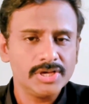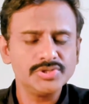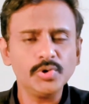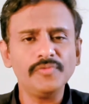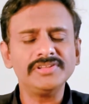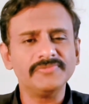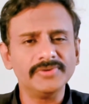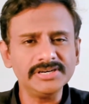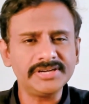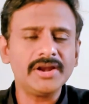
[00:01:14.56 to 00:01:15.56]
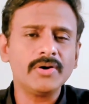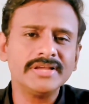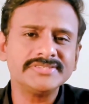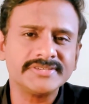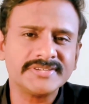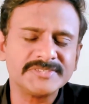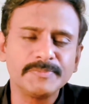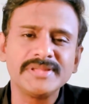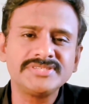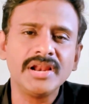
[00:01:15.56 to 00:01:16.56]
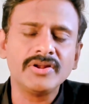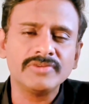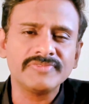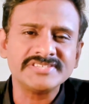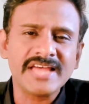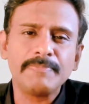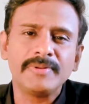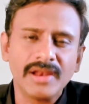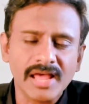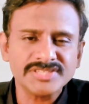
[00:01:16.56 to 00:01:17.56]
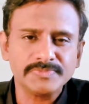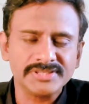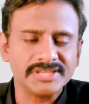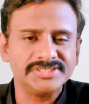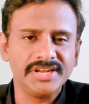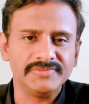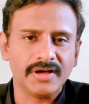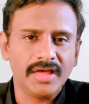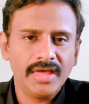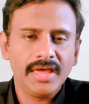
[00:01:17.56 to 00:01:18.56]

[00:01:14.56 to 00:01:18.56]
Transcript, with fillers: So when the World Trade Organization's Ministerial Conference happened last month in Geneva,